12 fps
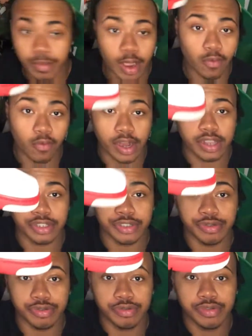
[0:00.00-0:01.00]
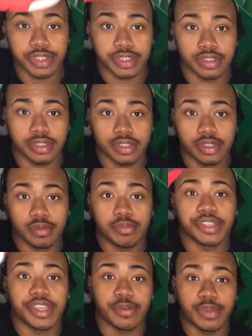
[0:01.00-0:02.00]
my red shoes.
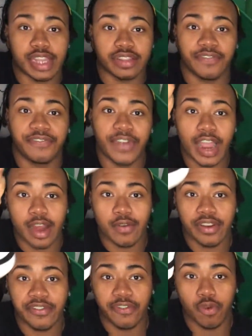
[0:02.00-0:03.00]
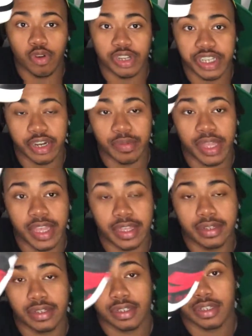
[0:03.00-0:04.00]
But yeah, we got the Fire Red 4s here, man.